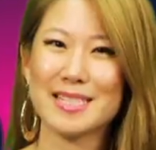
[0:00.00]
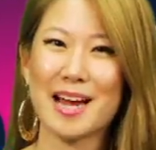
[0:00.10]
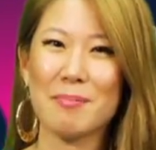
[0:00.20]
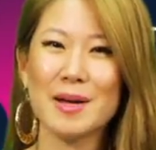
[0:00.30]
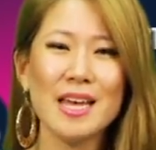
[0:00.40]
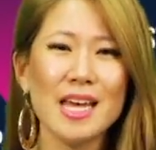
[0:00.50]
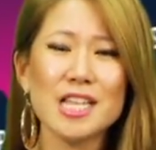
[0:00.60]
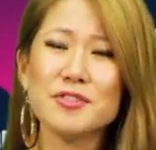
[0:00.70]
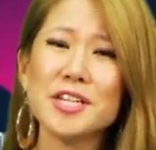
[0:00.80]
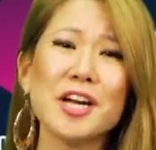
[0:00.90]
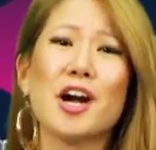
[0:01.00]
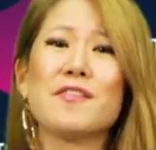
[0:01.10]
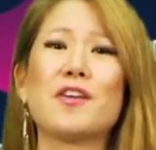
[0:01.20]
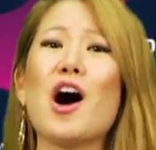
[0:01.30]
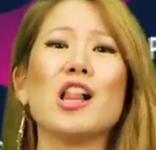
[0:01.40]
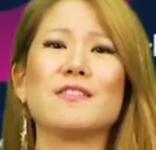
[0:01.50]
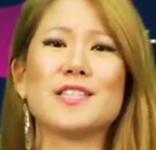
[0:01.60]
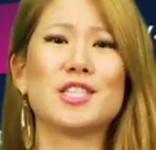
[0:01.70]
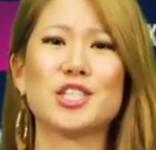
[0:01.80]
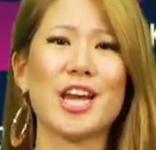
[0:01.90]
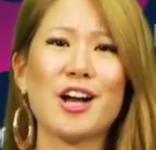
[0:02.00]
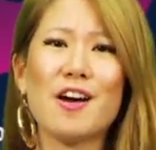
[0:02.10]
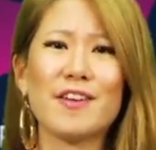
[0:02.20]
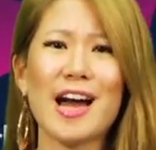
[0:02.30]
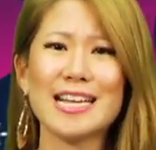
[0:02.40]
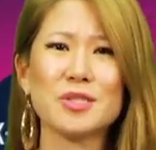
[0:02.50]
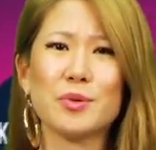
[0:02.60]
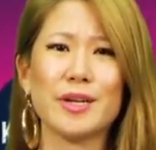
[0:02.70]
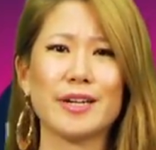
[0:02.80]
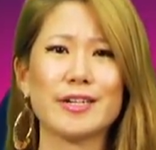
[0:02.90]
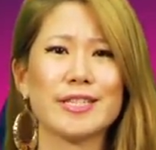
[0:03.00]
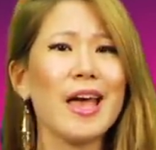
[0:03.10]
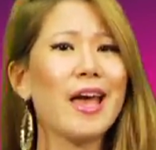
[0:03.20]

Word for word: Stop. It's really hard for all of us to shake off our high school years.